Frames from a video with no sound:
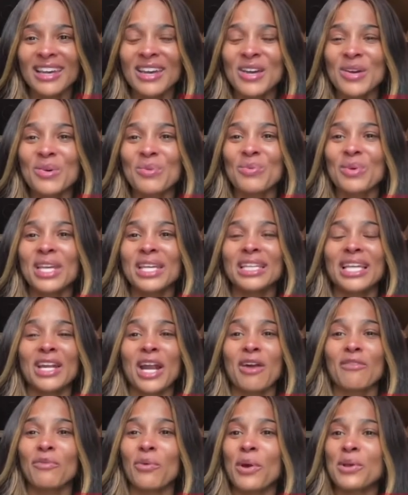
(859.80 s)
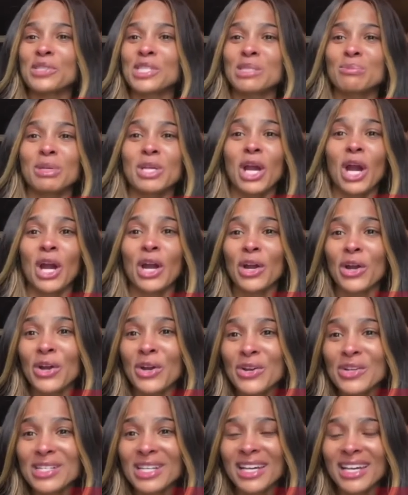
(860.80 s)
I'm going to start at five. It says, For her
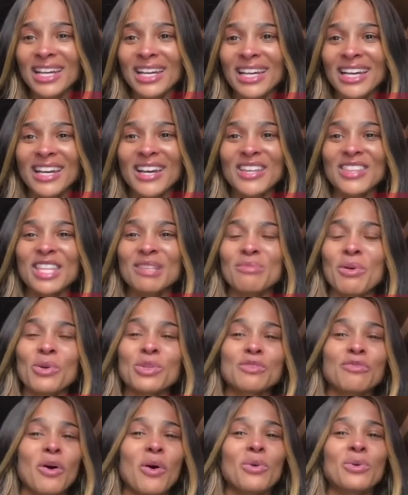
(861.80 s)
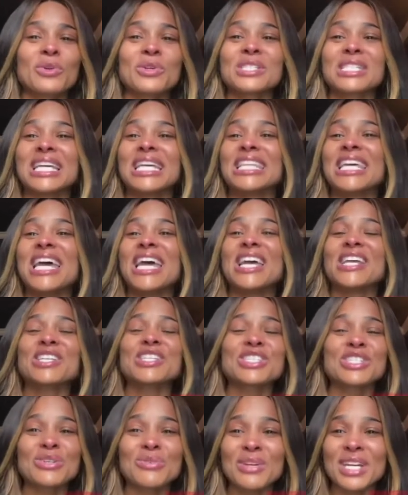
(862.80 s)
sins have reached unto
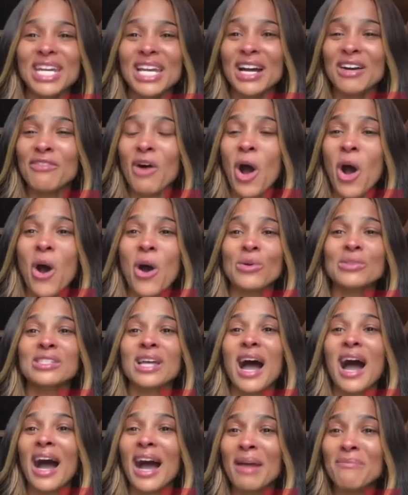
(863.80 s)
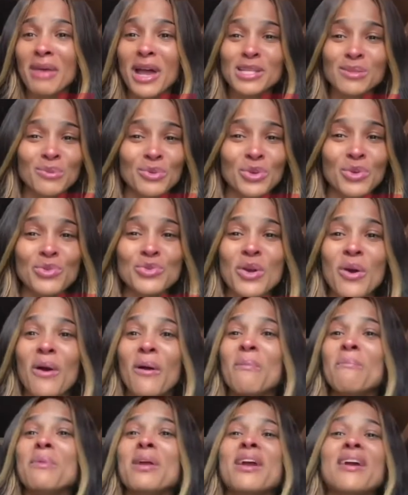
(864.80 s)
heaven, and the Most High have remembered her
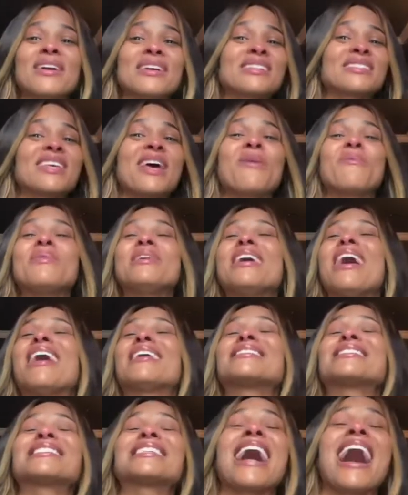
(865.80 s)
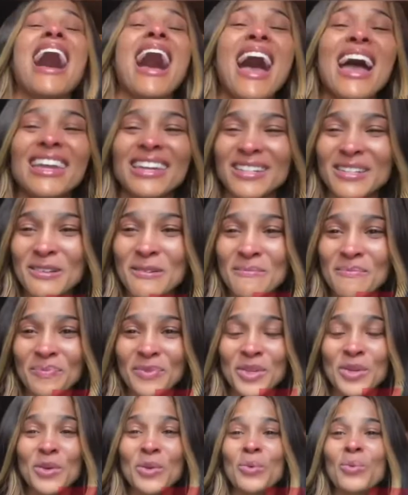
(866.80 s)
iniquities. Reward her even
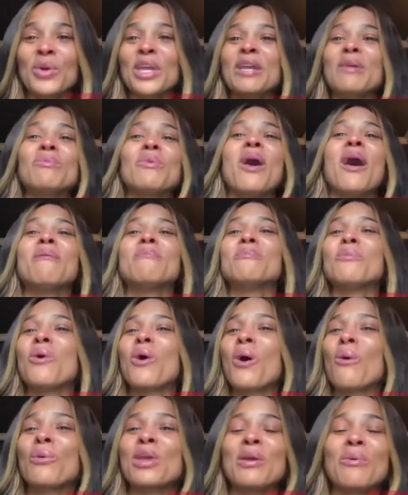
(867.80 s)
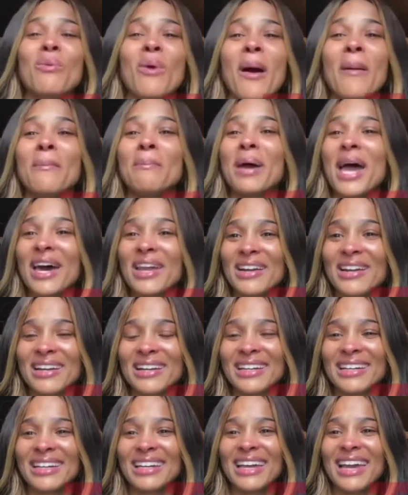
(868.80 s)
as she rewarded you, double unto her
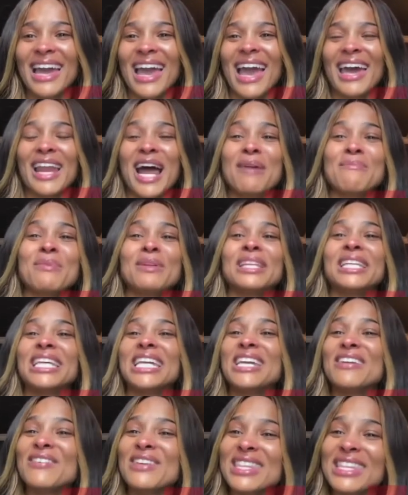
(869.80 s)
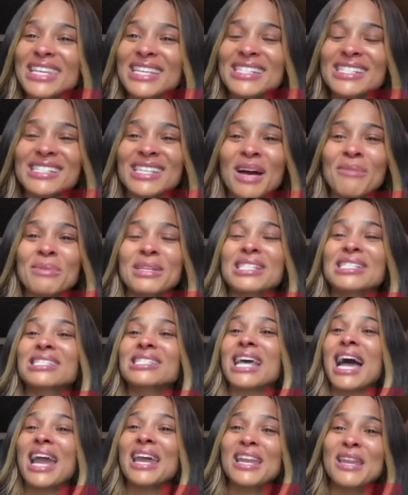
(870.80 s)
according to her works, in the cup which
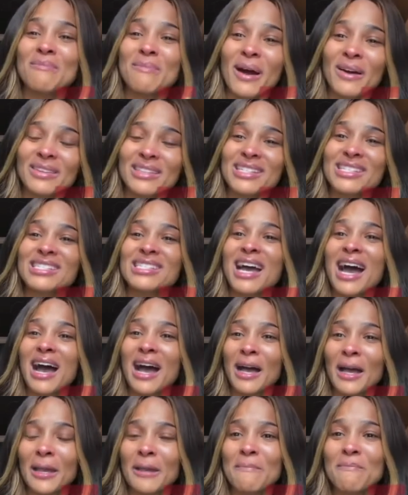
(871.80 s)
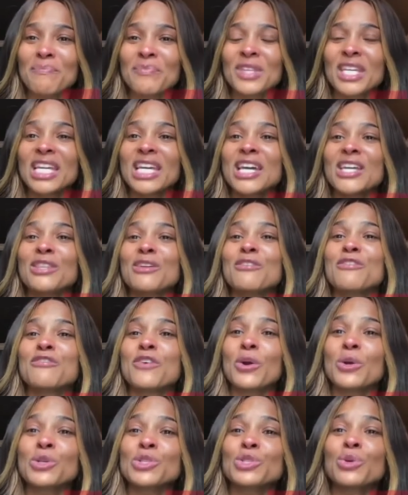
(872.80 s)
she have filled, filled to her
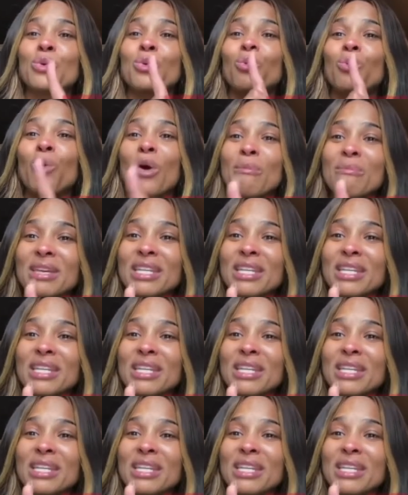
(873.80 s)
double.